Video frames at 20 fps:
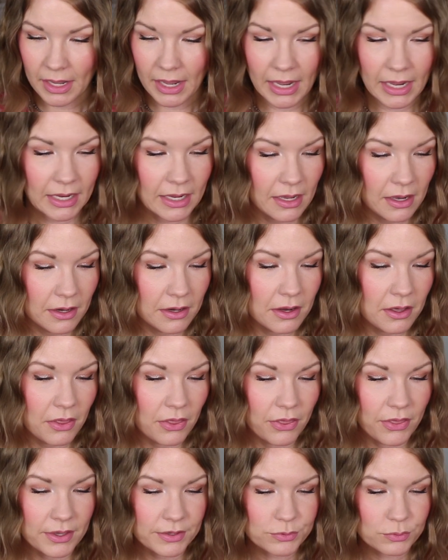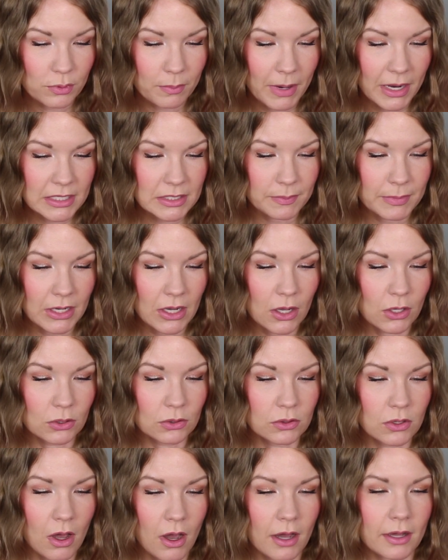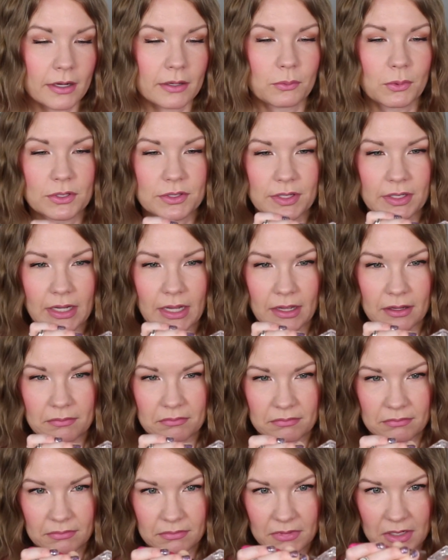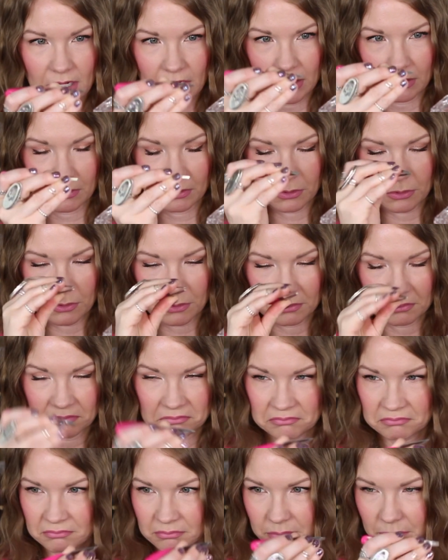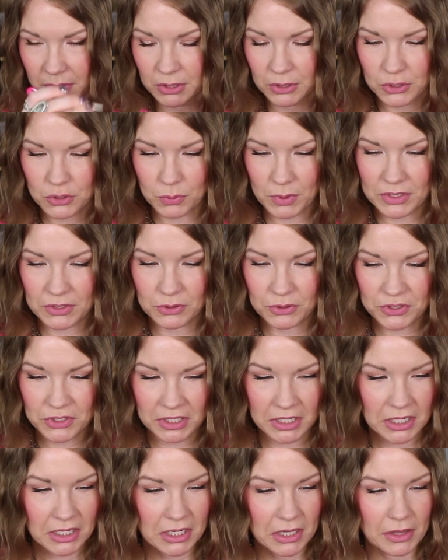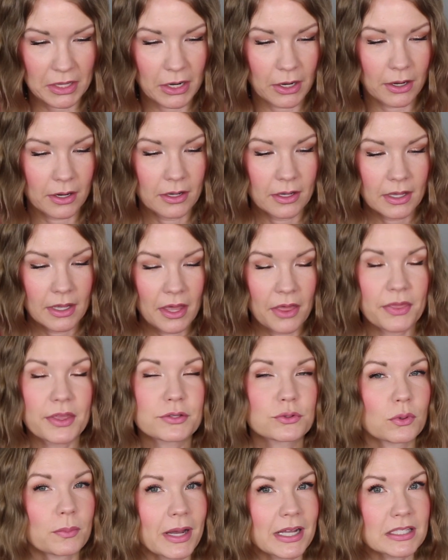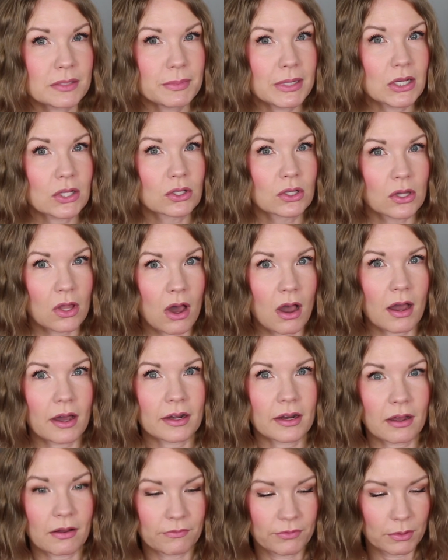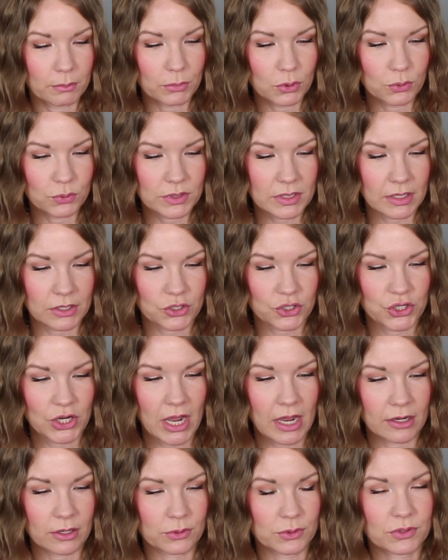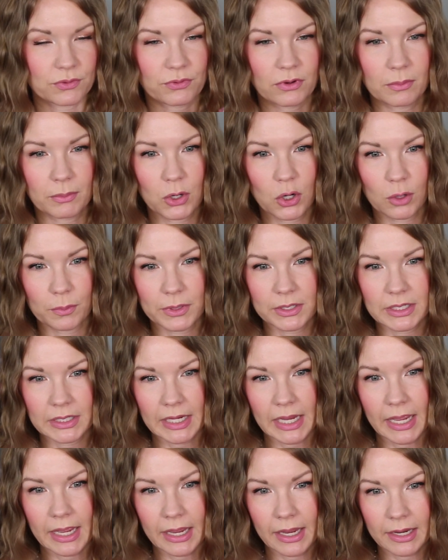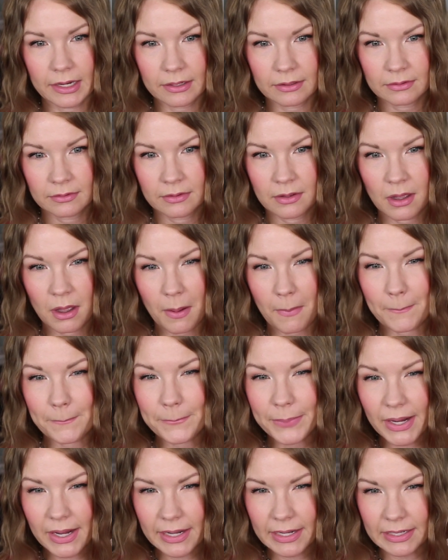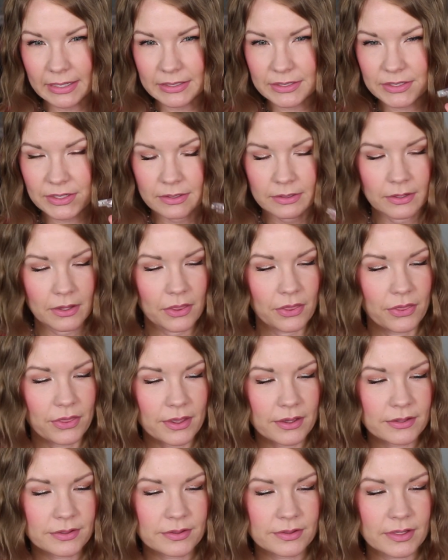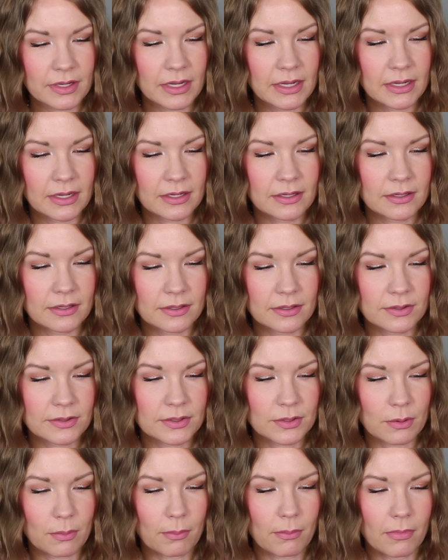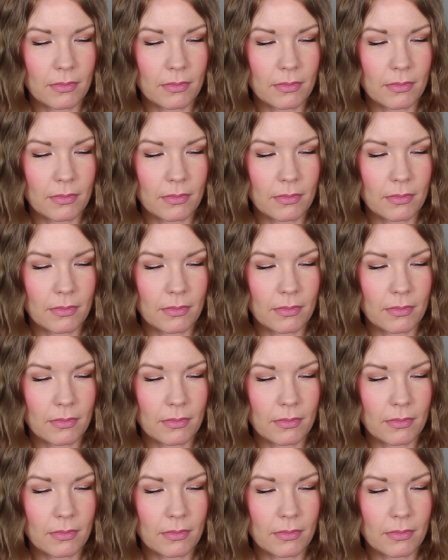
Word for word: And this reminds me a lot, once again, need a little pair of tweezers to get in there. This reminds me a lot of the Moondust Shadows from Urban Decay, but this is,